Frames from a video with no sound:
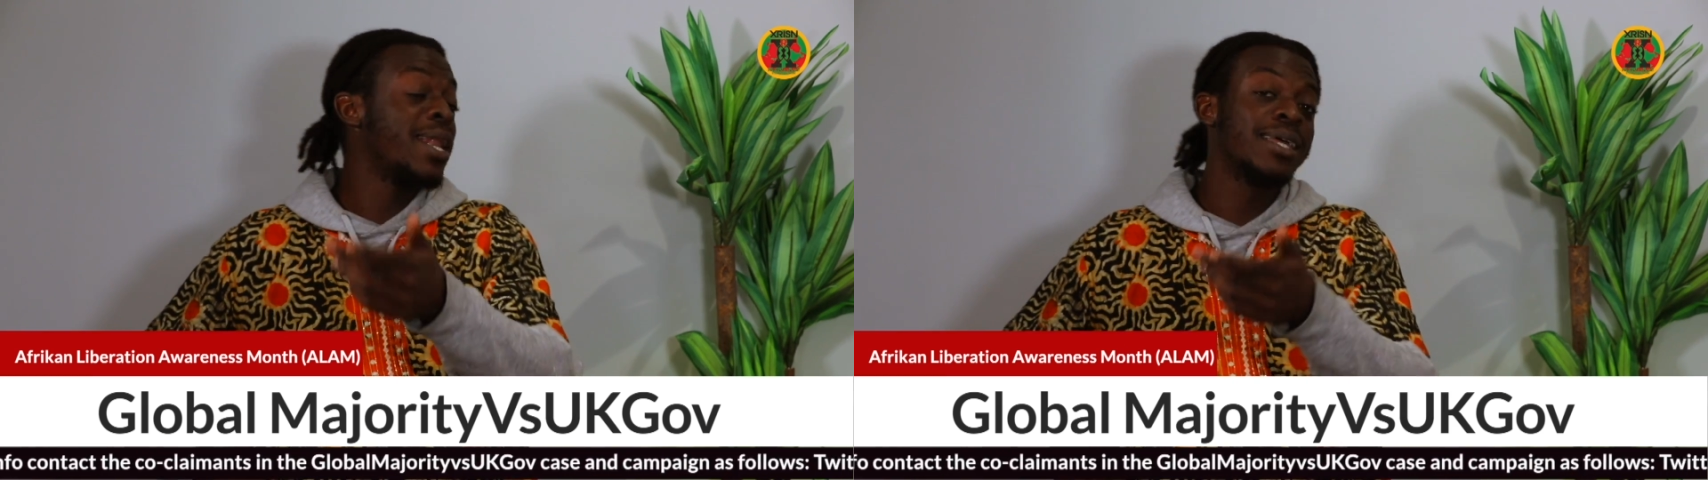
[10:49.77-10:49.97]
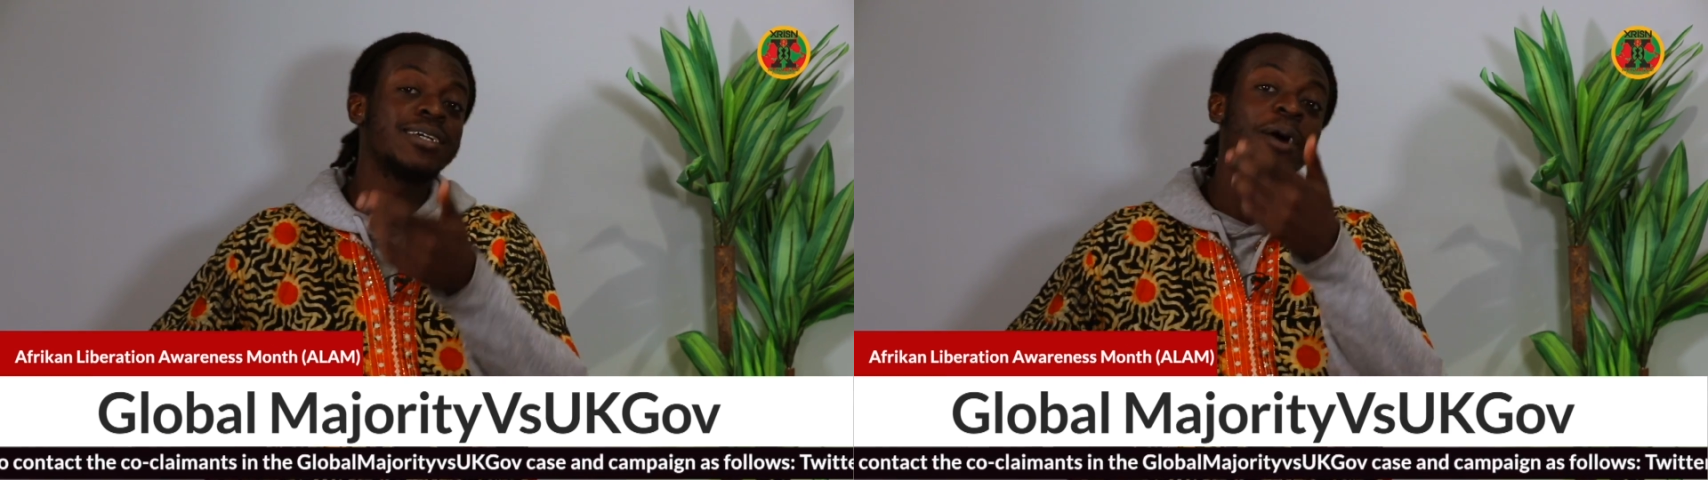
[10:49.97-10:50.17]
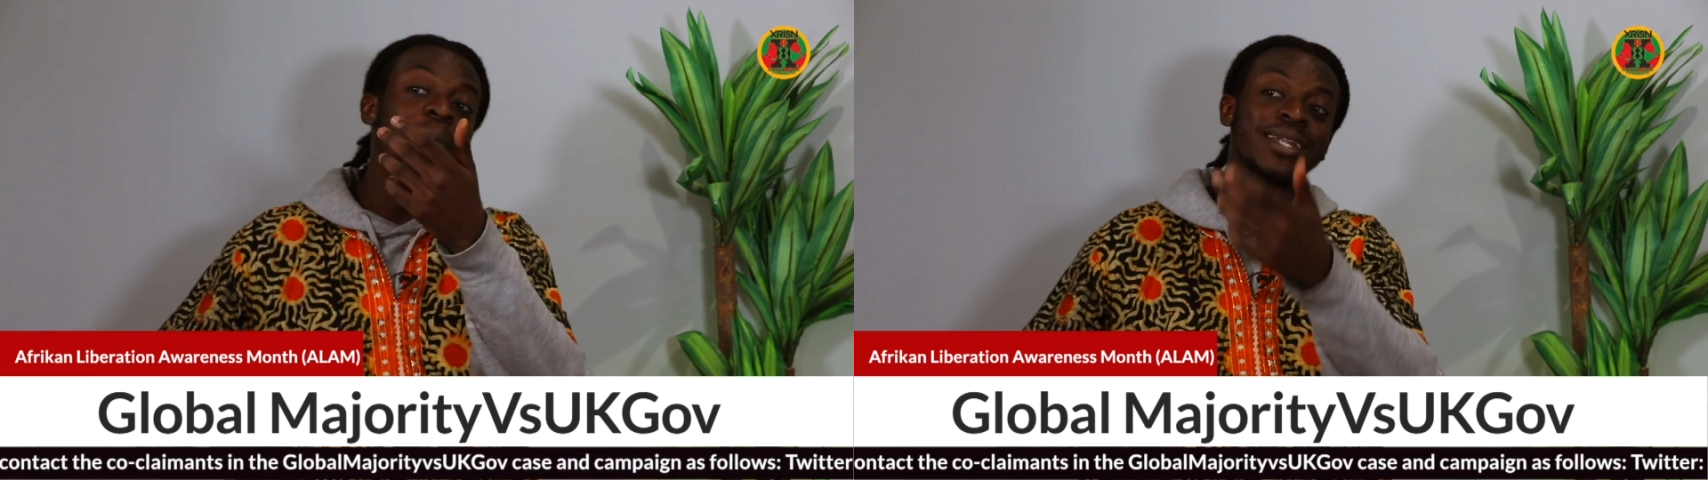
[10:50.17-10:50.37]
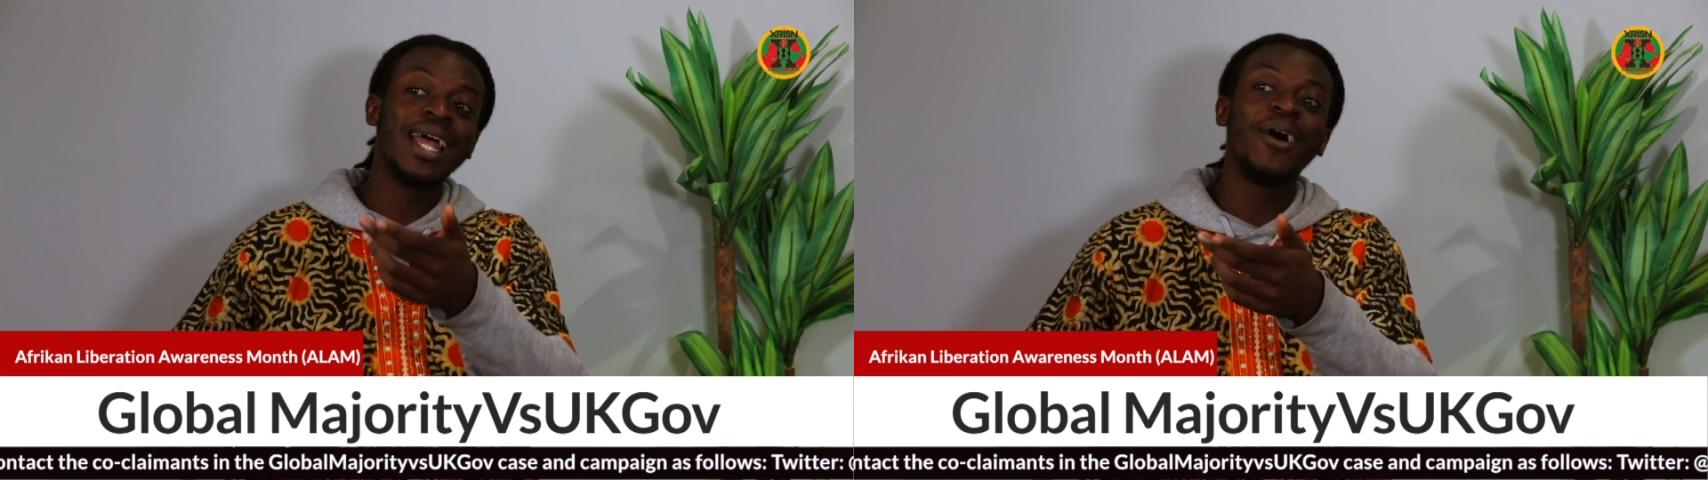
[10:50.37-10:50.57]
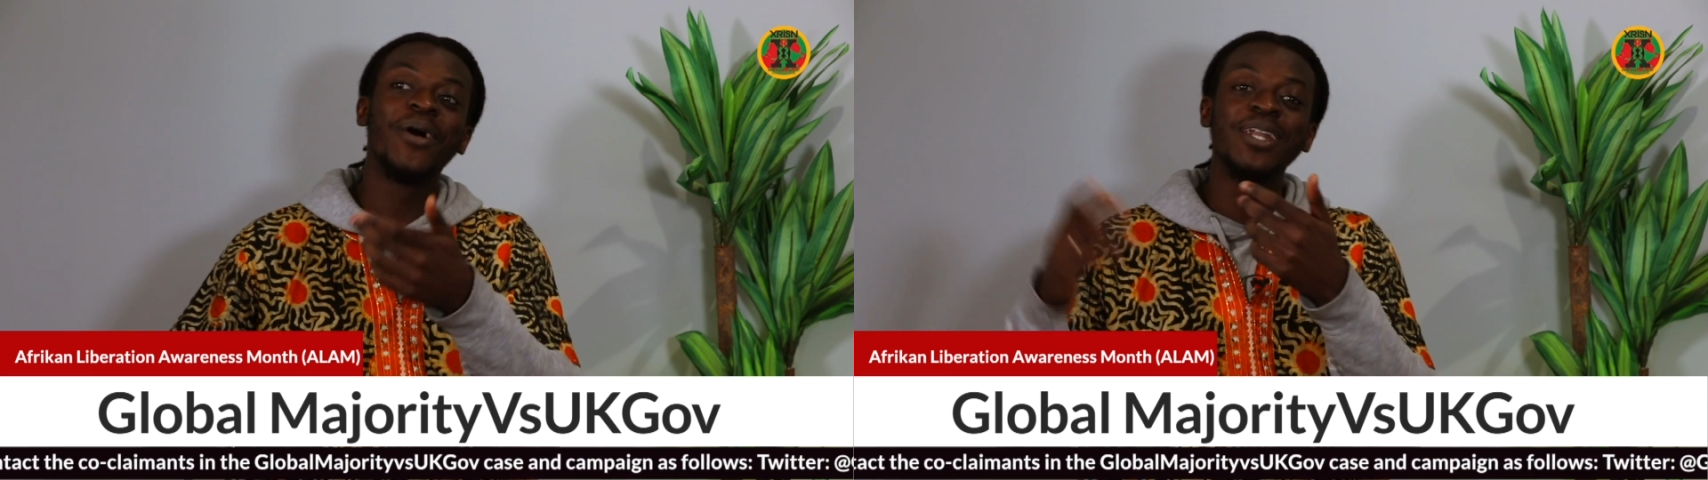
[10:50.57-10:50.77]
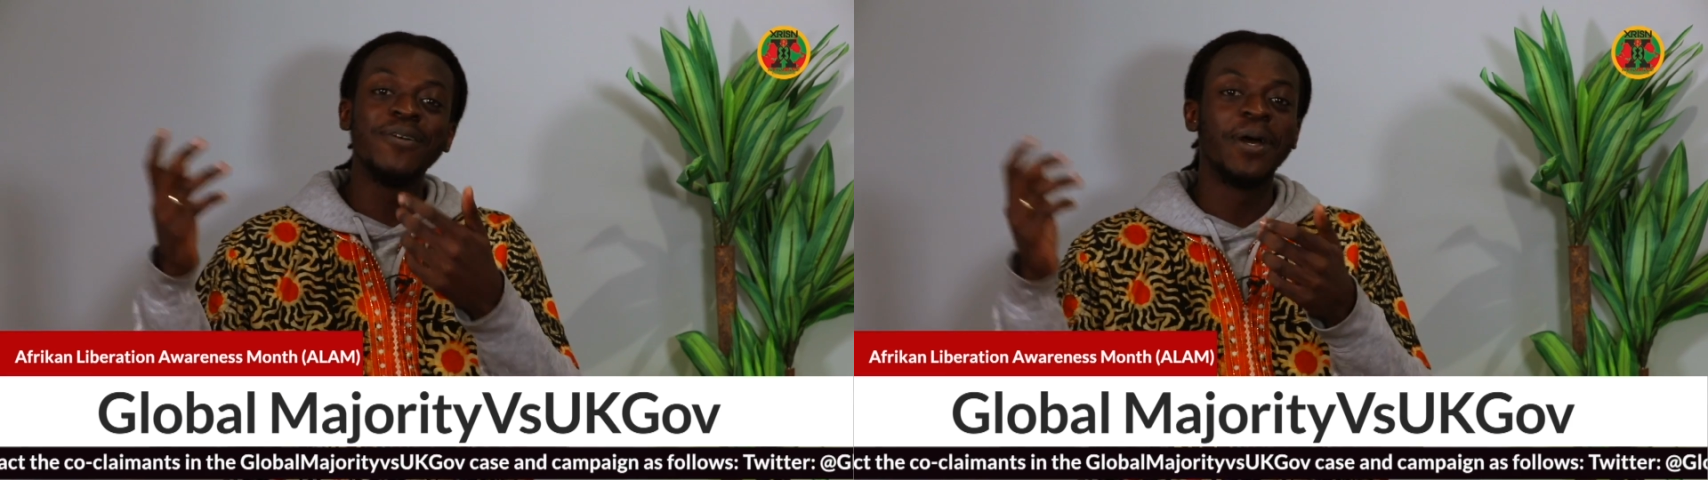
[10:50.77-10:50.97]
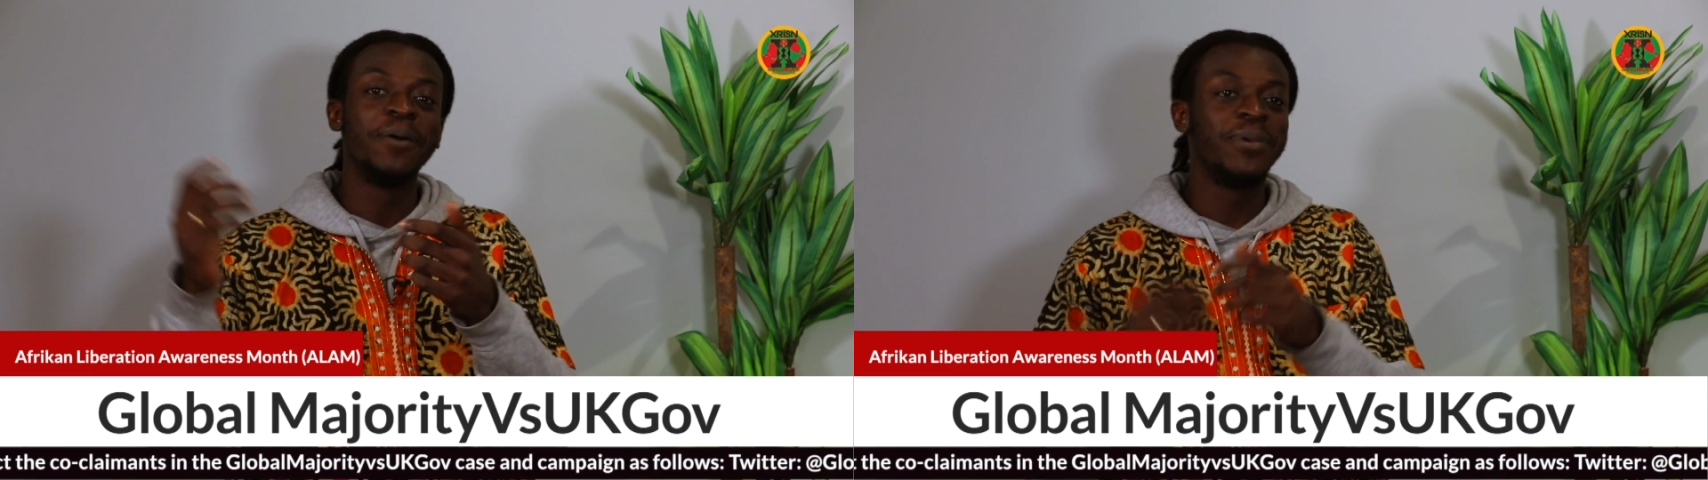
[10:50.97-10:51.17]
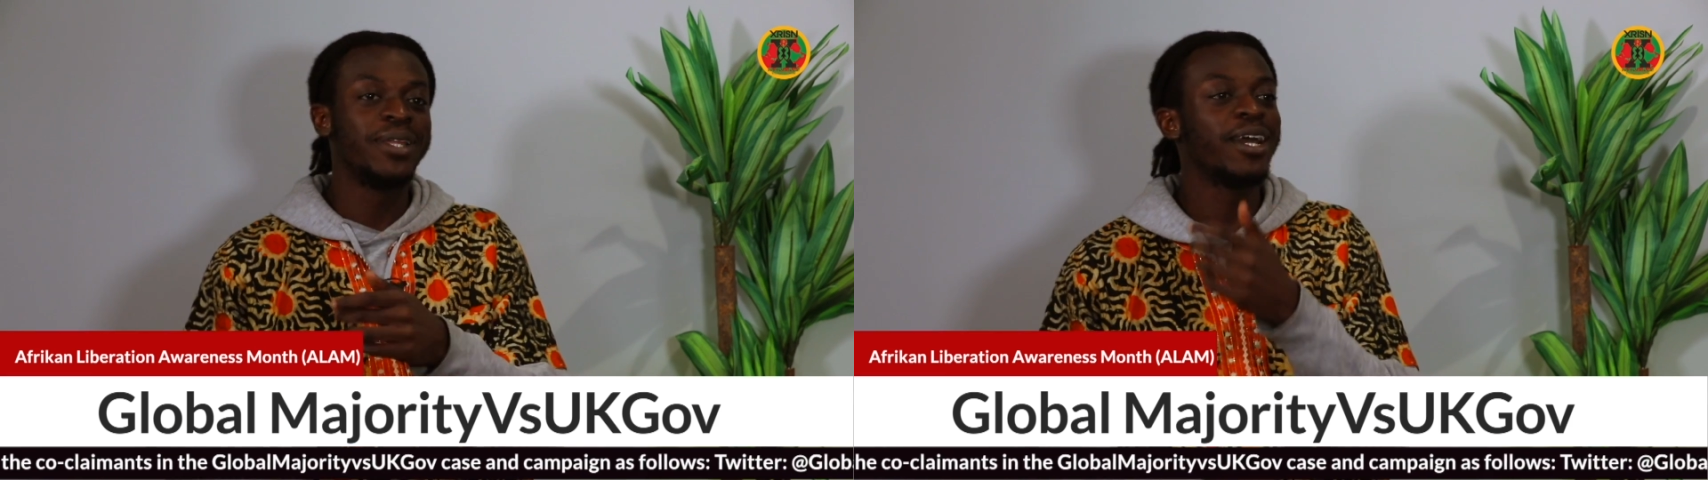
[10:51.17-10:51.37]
and they're coming now in November,